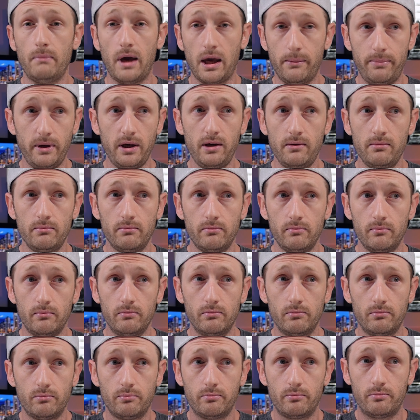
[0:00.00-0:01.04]
Maybe,
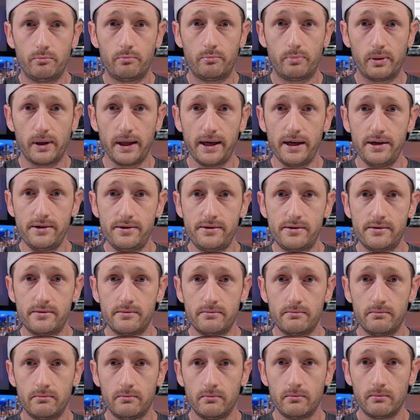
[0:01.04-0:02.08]

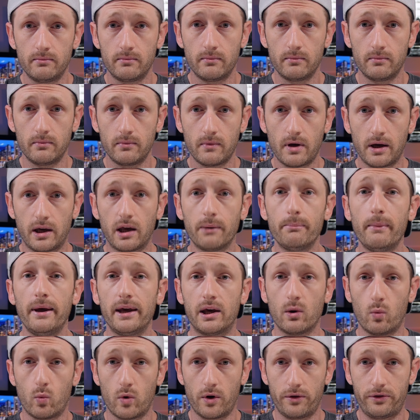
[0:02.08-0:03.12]
please, I can
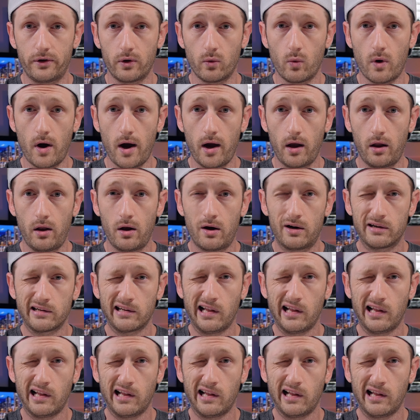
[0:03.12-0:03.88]
make it worth your while.